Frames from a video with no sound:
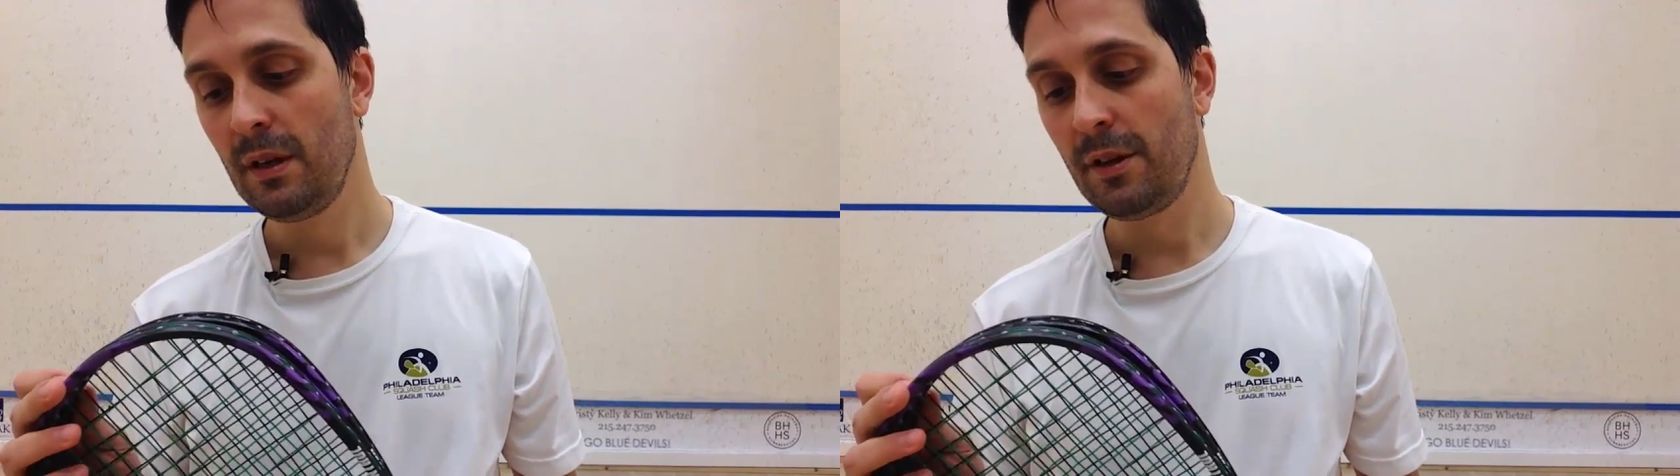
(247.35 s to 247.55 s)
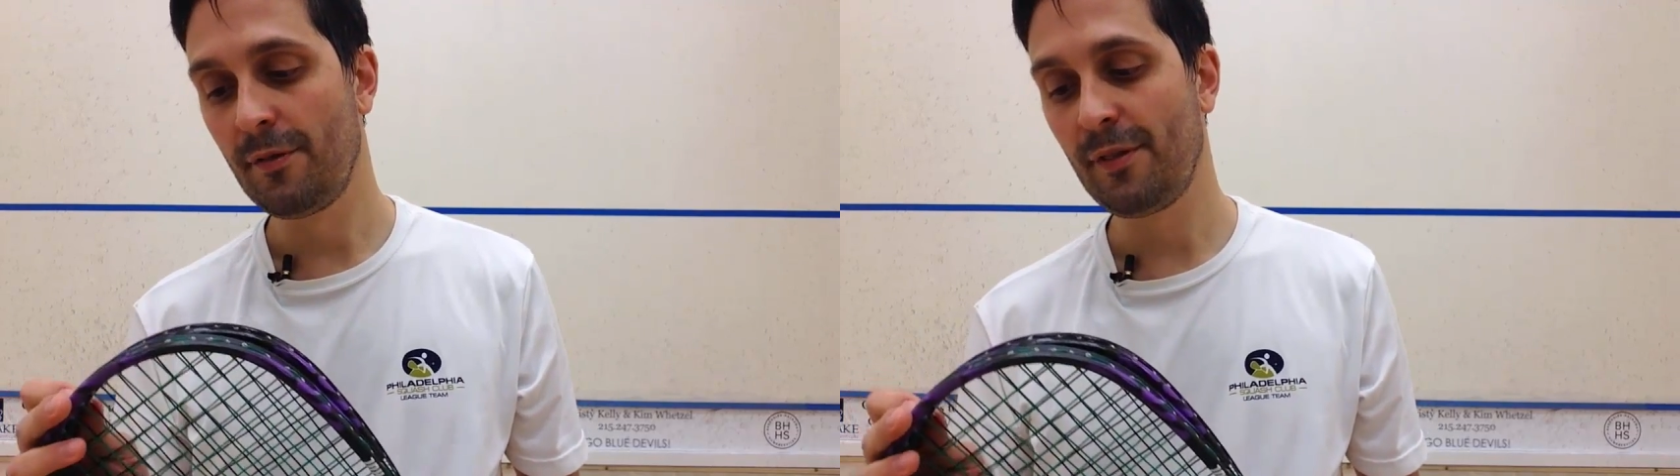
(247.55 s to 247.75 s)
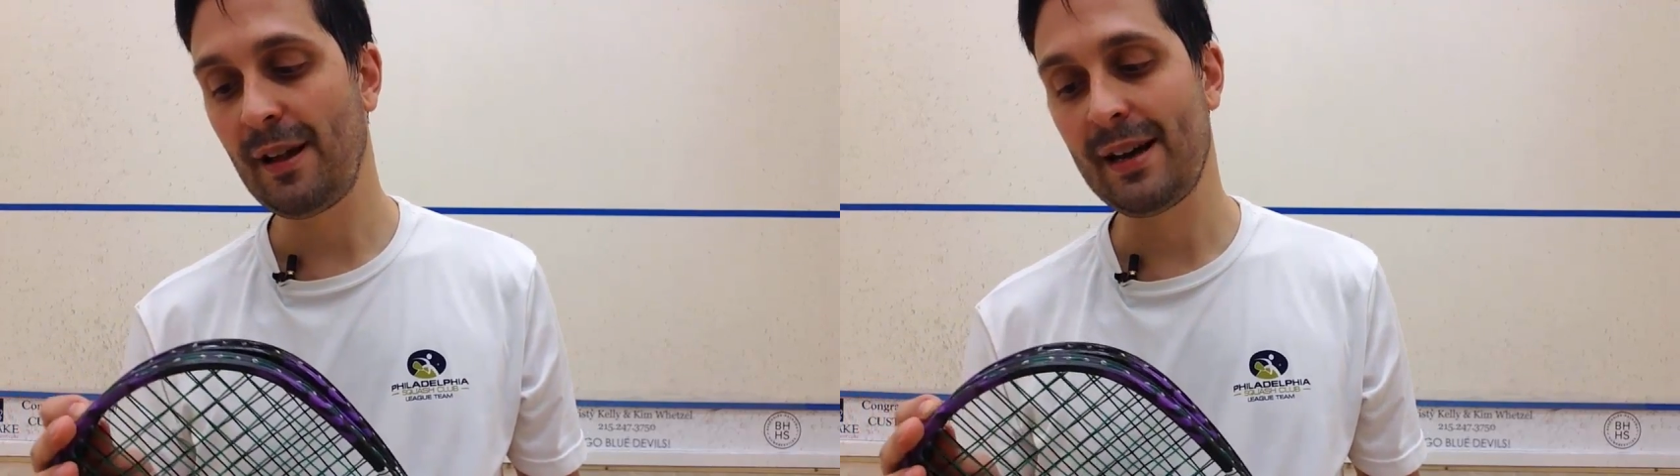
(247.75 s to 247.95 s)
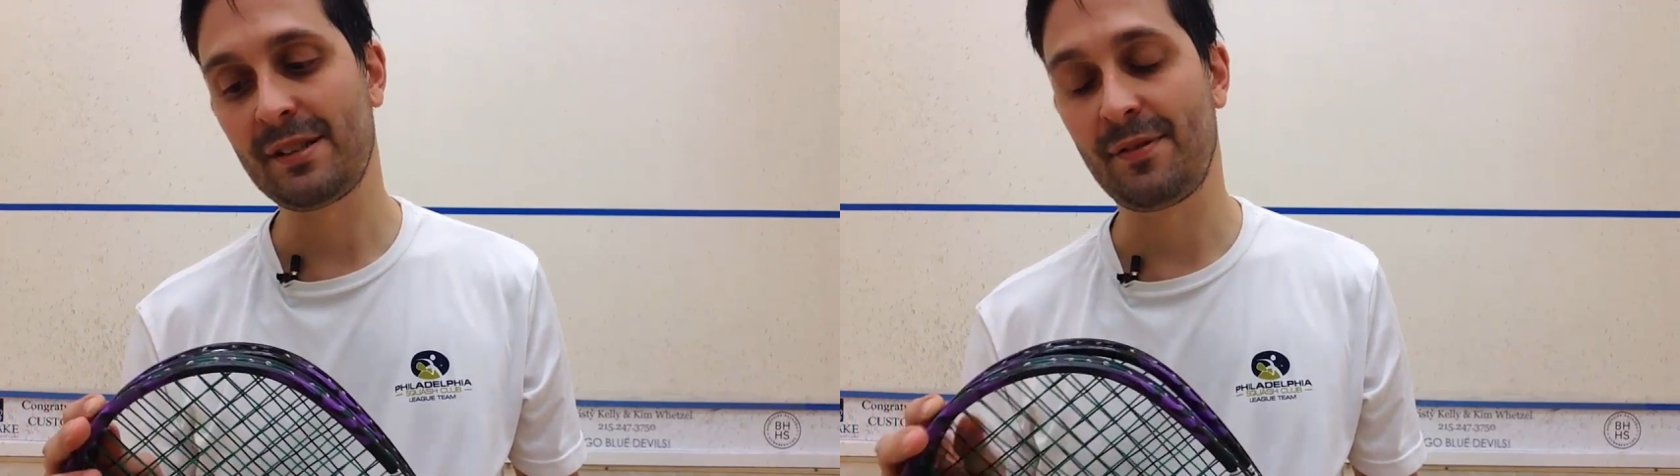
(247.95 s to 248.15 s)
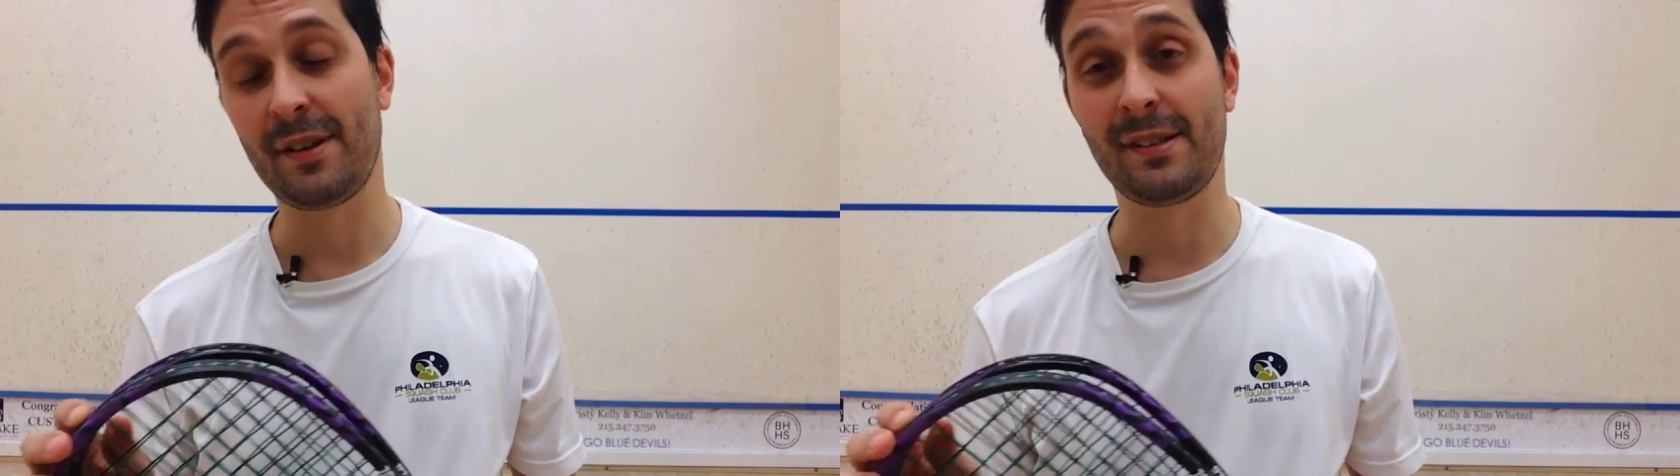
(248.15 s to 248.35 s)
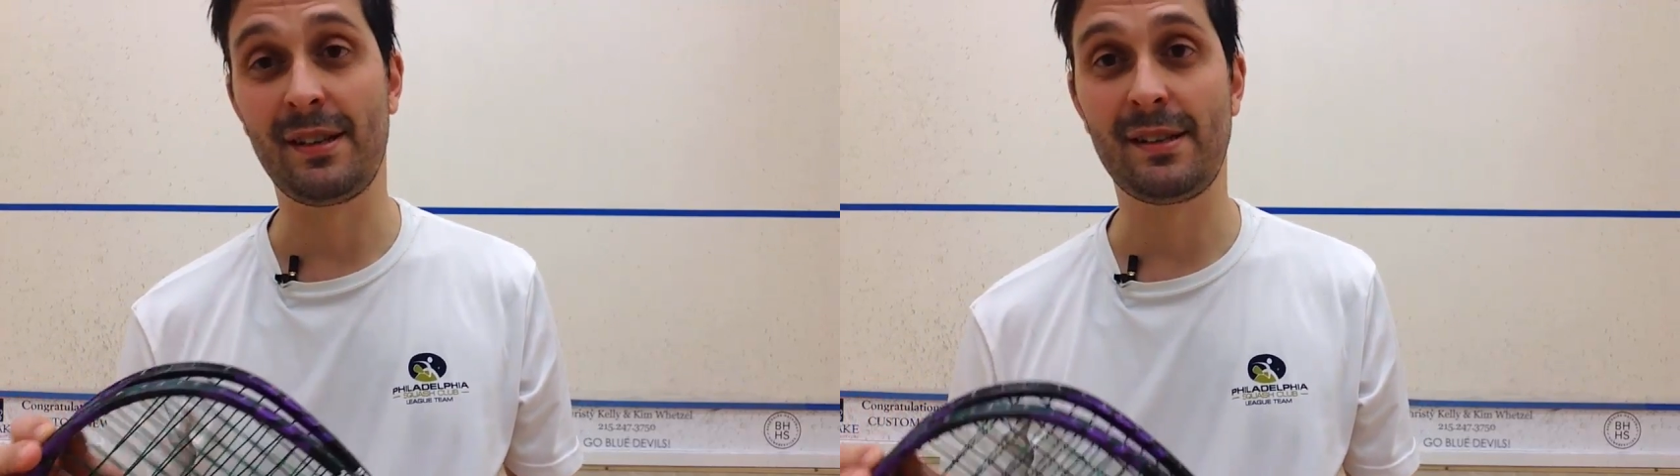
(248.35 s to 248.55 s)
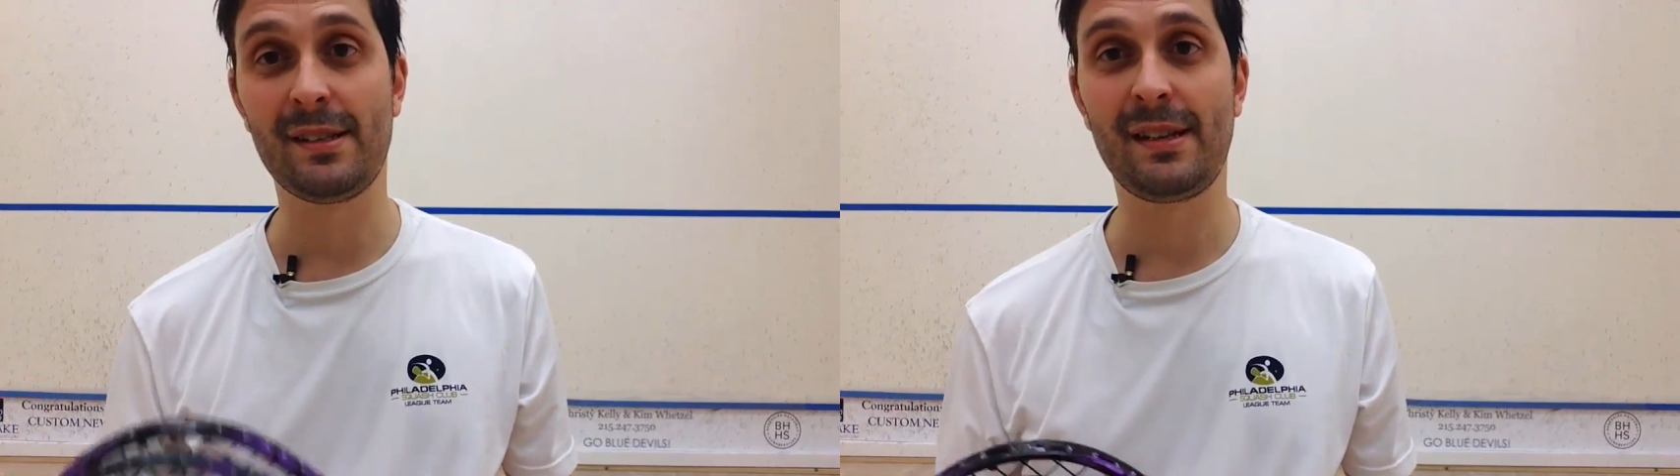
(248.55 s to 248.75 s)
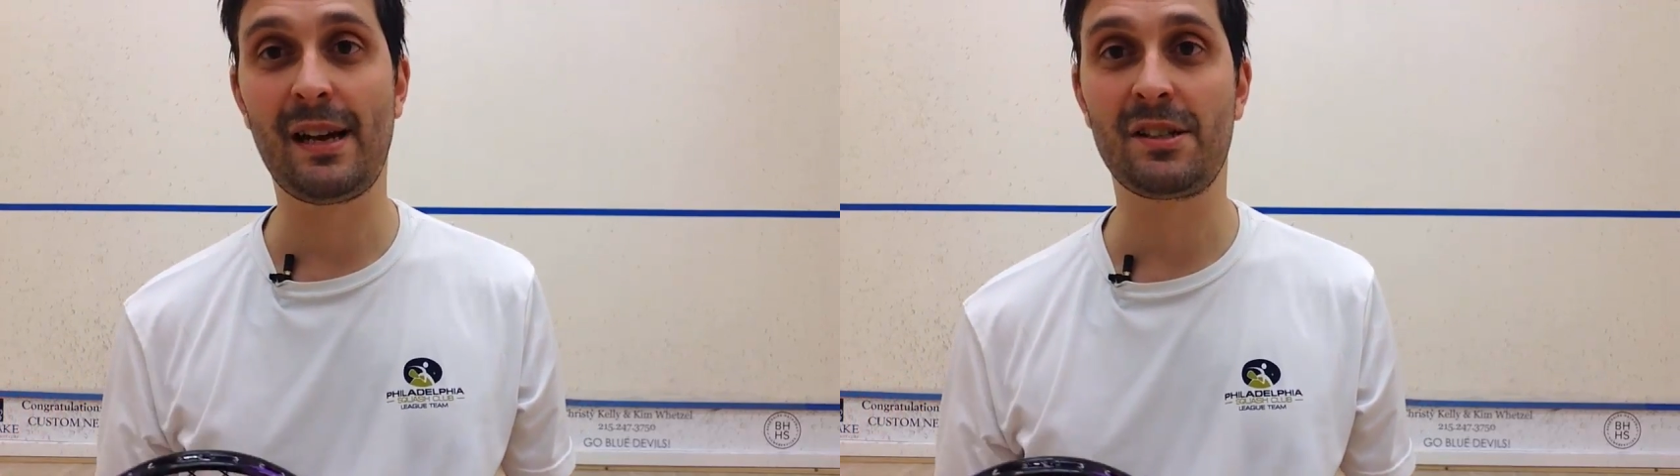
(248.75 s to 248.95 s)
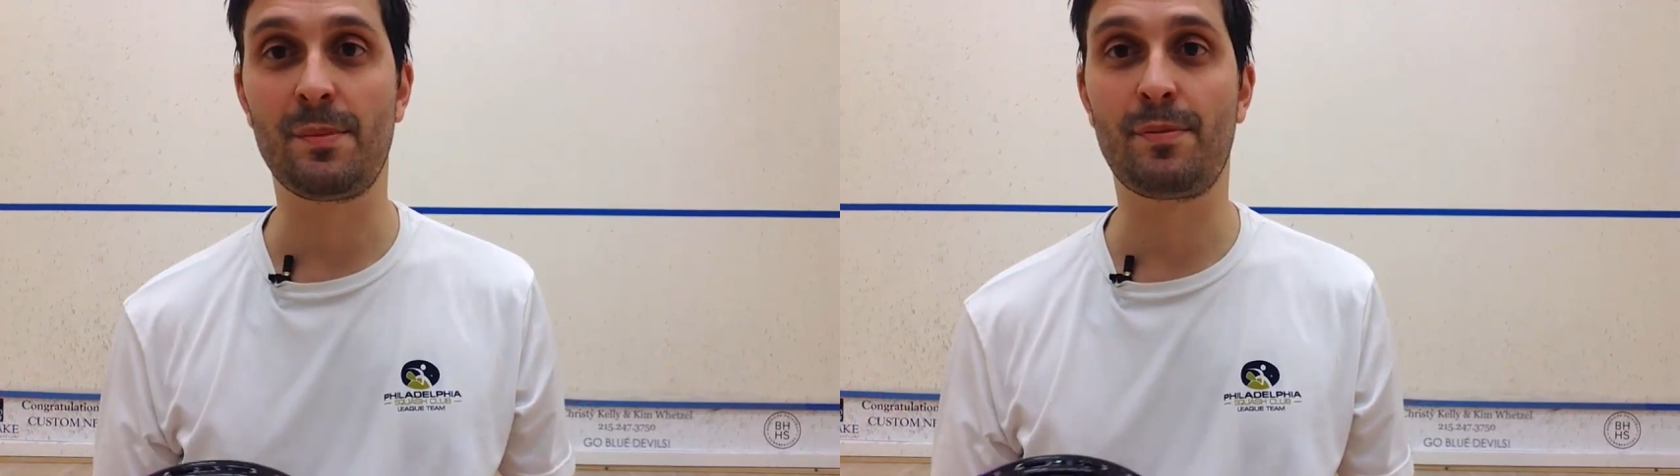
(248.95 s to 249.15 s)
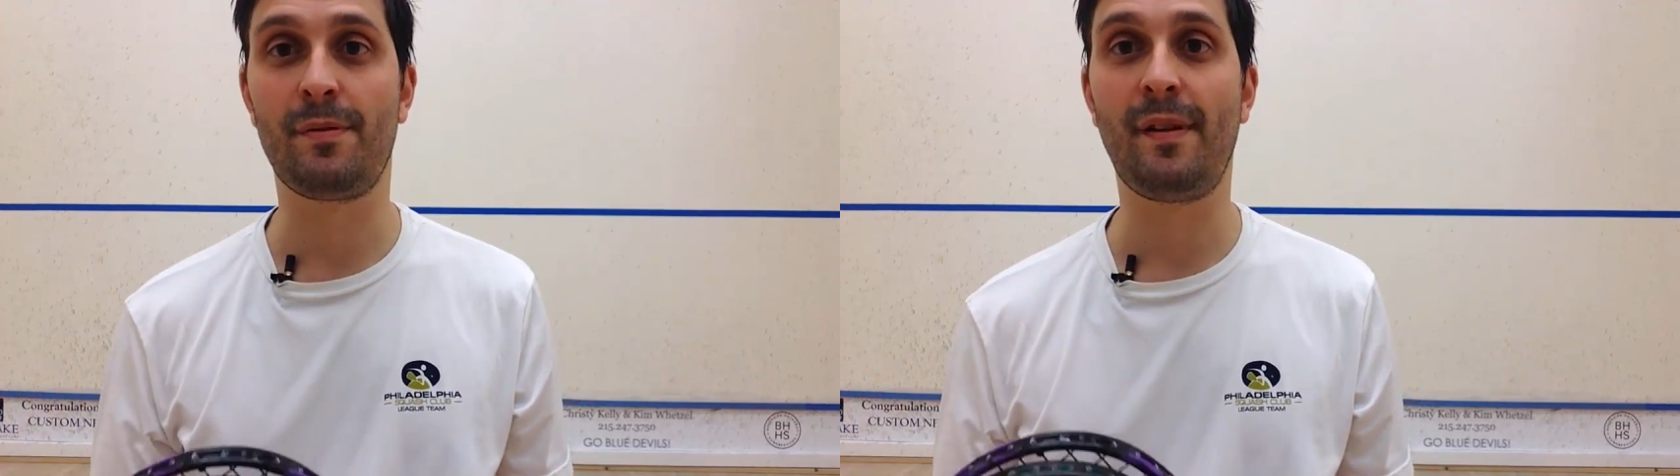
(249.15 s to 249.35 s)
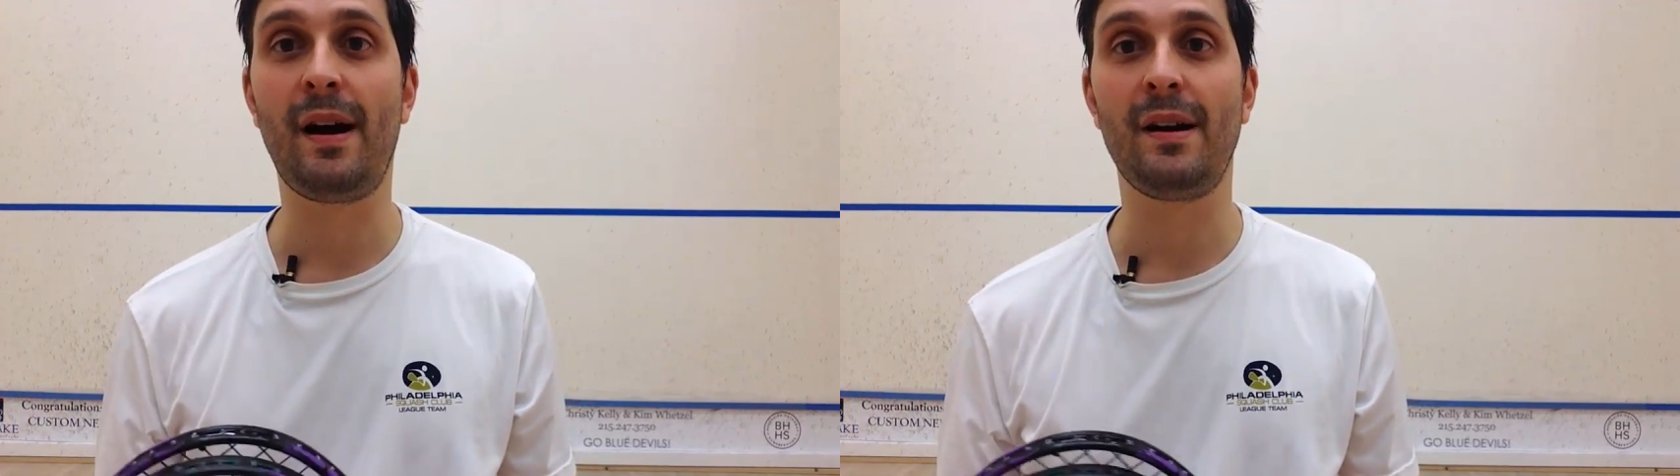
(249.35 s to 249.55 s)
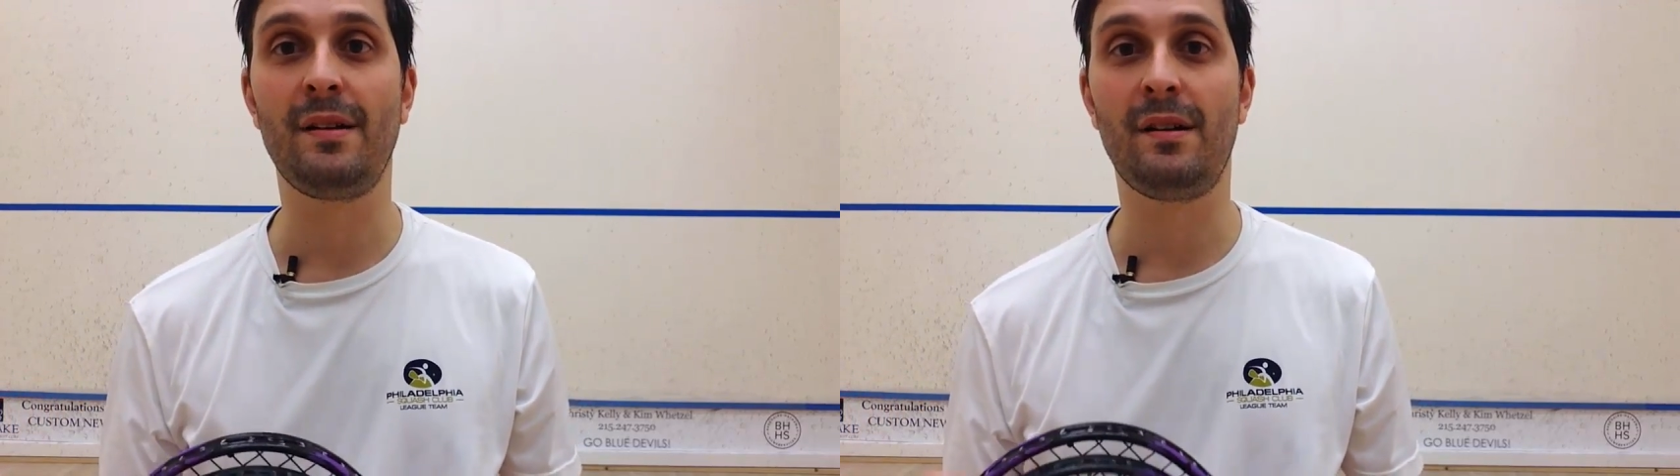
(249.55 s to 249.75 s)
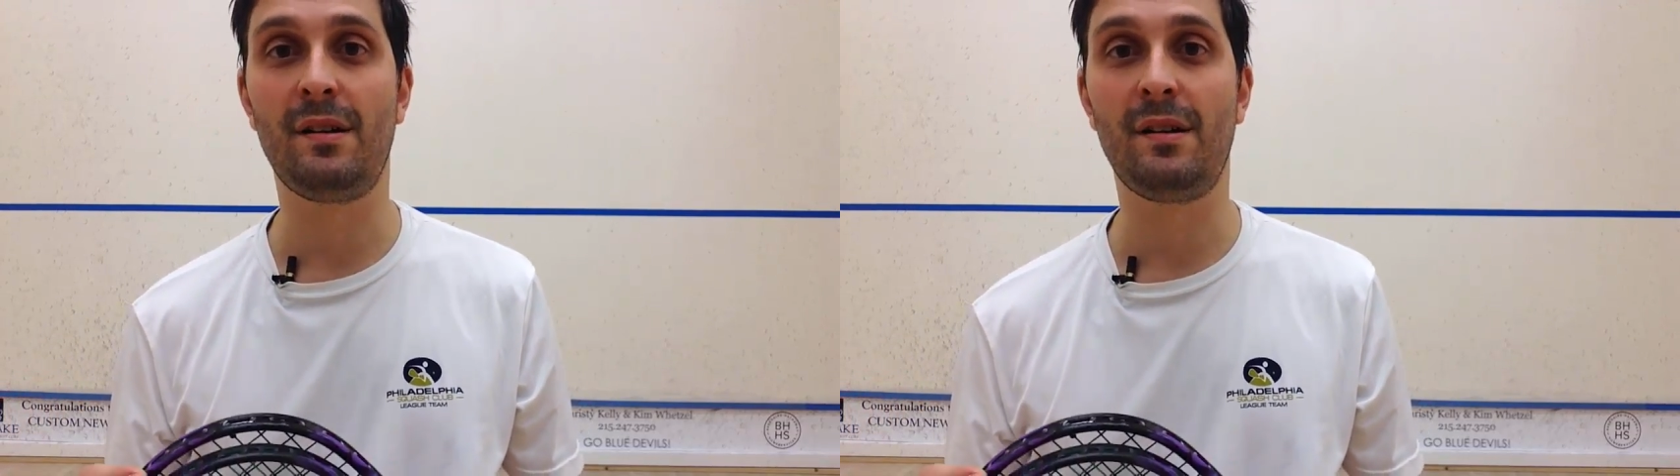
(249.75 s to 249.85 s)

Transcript: their philosophy is that it doesn't actually provide